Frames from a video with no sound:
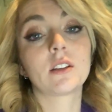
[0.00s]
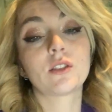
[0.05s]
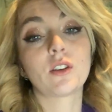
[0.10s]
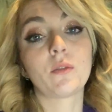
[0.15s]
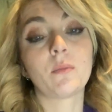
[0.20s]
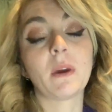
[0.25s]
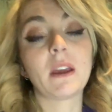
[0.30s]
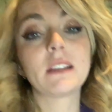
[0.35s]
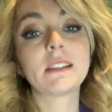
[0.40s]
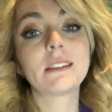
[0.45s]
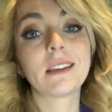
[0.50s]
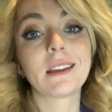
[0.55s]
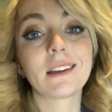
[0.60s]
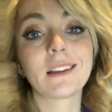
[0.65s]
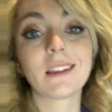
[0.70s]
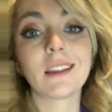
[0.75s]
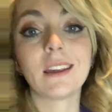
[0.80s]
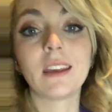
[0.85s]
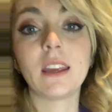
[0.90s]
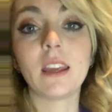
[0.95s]
So
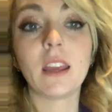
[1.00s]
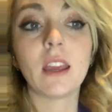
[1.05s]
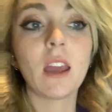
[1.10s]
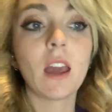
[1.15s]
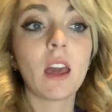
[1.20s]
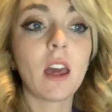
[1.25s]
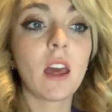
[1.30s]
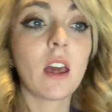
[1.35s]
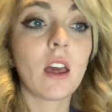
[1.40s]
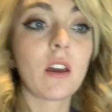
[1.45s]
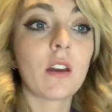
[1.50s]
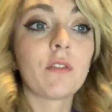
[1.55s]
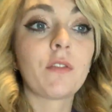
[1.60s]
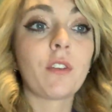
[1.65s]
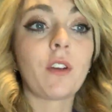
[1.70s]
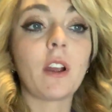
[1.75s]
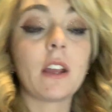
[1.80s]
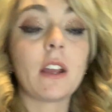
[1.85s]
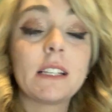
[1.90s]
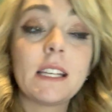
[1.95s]
basically,
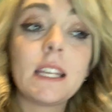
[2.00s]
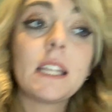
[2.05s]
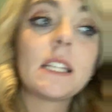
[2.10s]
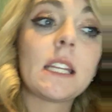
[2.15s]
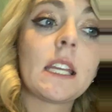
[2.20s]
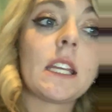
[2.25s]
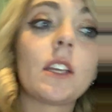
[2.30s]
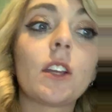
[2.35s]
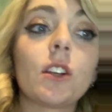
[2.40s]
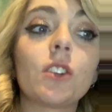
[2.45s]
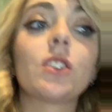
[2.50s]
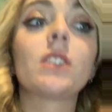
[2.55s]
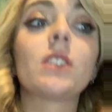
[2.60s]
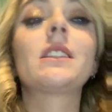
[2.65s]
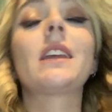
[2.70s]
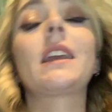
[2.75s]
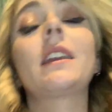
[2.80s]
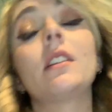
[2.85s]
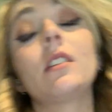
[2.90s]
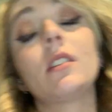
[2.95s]
for attending, you're
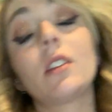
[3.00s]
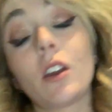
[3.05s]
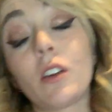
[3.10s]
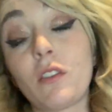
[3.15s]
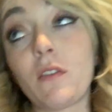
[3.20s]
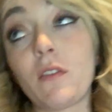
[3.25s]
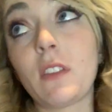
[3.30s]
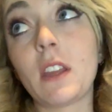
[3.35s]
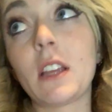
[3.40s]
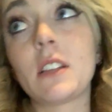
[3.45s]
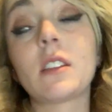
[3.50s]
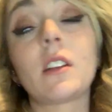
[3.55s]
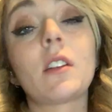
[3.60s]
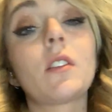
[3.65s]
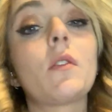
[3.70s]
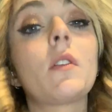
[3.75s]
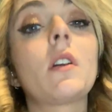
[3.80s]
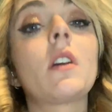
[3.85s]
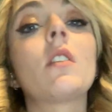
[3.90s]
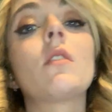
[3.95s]
just taking note of things that are
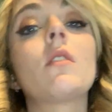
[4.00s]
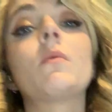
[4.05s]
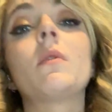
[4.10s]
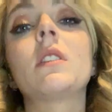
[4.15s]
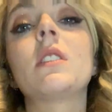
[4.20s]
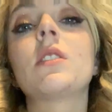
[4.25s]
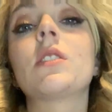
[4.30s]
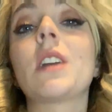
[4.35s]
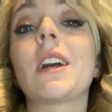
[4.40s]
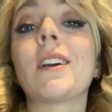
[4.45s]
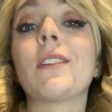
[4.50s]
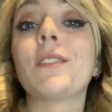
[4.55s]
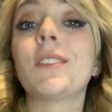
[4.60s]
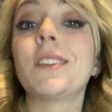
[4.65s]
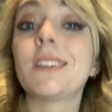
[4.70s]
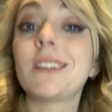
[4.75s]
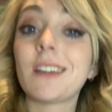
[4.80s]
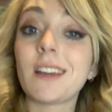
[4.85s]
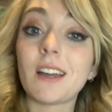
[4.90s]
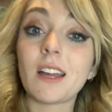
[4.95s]
going on, what the child
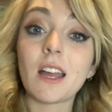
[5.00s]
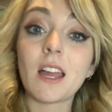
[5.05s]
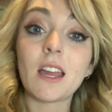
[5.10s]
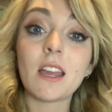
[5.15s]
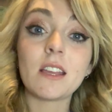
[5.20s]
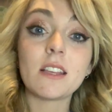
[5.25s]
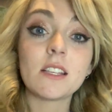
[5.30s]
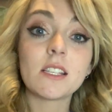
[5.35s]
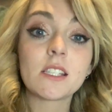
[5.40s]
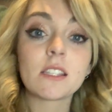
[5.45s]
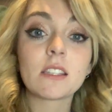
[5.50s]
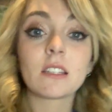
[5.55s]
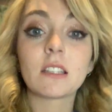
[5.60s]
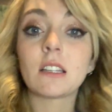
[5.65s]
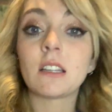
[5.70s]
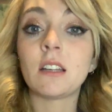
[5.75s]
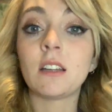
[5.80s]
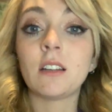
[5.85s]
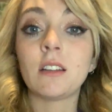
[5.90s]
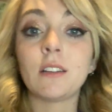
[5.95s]
does,
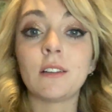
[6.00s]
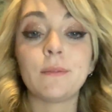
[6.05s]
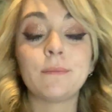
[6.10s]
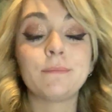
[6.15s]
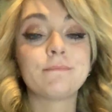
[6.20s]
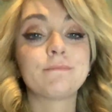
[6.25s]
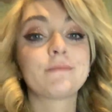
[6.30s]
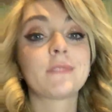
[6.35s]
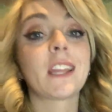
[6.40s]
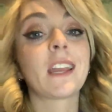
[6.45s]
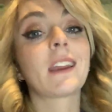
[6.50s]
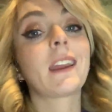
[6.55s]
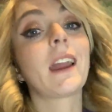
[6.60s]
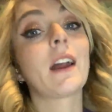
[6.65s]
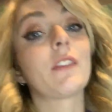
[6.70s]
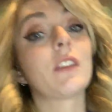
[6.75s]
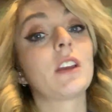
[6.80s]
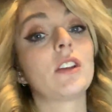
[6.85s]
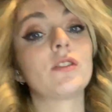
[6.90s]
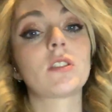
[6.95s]
like
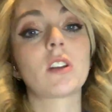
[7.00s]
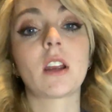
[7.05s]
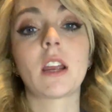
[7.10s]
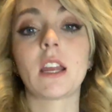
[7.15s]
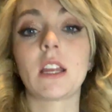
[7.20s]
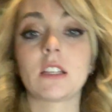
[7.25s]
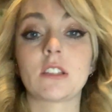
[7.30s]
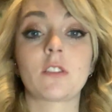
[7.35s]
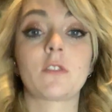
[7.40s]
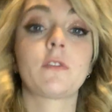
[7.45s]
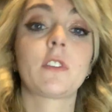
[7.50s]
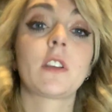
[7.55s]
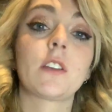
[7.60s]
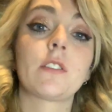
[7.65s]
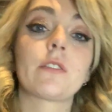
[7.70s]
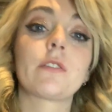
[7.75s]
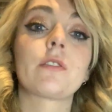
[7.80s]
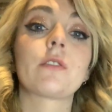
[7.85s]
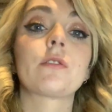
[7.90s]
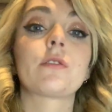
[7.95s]
how they use their hands or
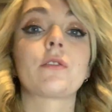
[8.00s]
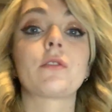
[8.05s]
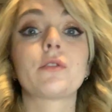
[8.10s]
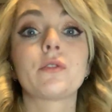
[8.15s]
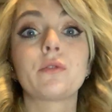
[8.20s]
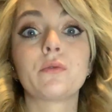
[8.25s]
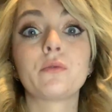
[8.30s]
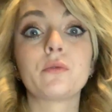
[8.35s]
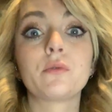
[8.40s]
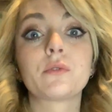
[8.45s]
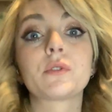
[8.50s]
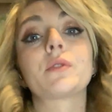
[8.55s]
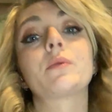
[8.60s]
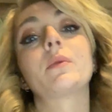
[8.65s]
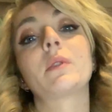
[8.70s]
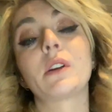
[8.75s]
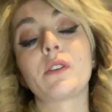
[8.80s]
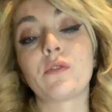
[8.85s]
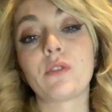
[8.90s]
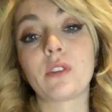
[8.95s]
fingers or tools or
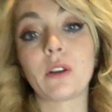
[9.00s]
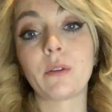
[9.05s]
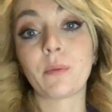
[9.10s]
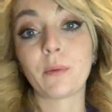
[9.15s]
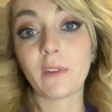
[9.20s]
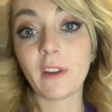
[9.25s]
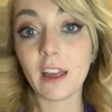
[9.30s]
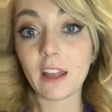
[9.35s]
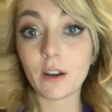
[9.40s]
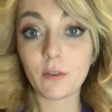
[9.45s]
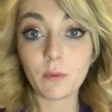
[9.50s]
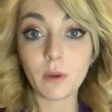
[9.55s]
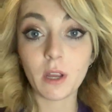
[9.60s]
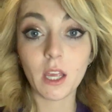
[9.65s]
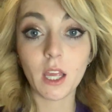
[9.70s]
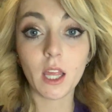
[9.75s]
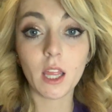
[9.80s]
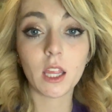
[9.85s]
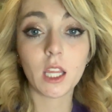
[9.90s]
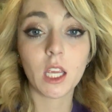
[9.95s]
whatever they're provided
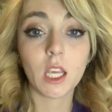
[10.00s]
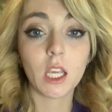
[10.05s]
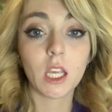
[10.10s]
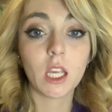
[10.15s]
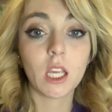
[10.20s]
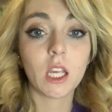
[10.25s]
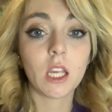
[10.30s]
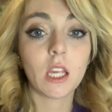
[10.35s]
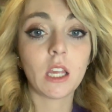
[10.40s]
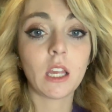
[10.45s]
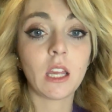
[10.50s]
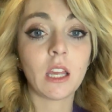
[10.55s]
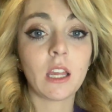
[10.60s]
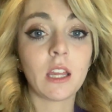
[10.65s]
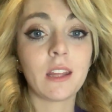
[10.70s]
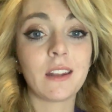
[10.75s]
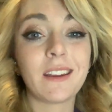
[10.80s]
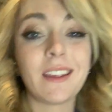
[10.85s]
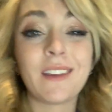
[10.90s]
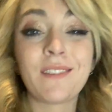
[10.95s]
with,
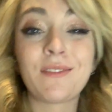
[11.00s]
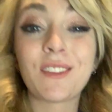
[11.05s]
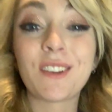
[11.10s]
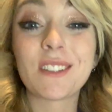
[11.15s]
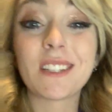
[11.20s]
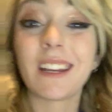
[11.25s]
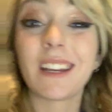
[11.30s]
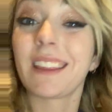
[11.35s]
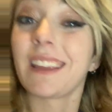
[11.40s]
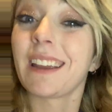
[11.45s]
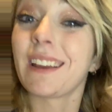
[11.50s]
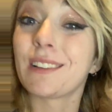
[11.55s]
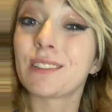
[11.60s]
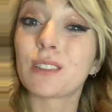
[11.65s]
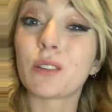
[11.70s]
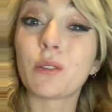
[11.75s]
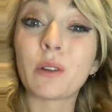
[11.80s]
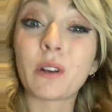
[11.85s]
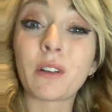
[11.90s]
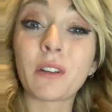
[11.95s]
and if there's anything
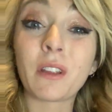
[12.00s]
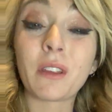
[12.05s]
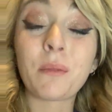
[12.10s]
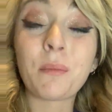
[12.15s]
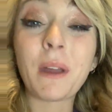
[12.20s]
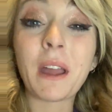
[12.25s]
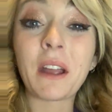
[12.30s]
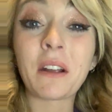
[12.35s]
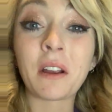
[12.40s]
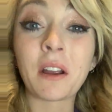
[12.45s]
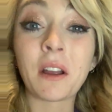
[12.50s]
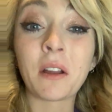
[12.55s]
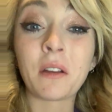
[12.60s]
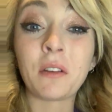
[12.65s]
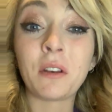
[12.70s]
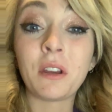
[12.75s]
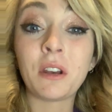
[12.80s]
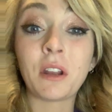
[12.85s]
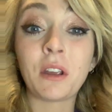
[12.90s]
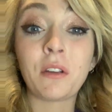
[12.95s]
else going on in the
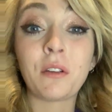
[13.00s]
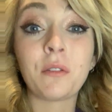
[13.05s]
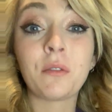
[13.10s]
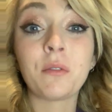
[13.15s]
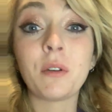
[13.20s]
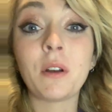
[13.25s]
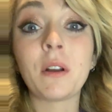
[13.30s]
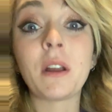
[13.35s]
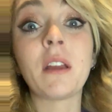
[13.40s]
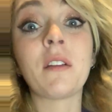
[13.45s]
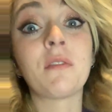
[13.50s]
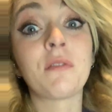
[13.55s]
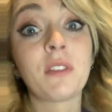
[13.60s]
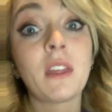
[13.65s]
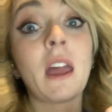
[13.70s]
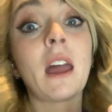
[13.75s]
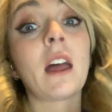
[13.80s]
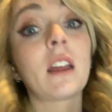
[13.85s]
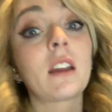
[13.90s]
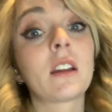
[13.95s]
background, you know, if
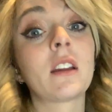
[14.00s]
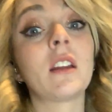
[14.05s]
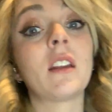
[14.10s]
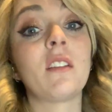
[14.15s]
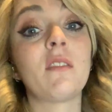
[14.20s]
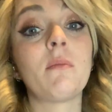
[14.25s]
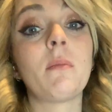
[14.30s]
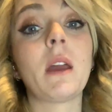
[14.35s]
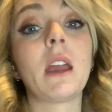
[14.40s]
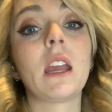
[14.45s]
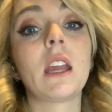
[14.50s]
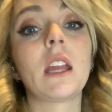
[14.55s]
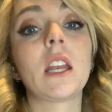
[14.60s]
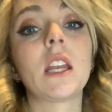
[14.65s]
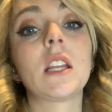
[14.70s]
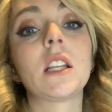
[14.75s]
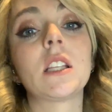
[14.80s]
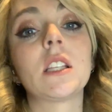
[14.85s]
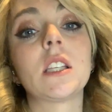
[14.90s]
that could have made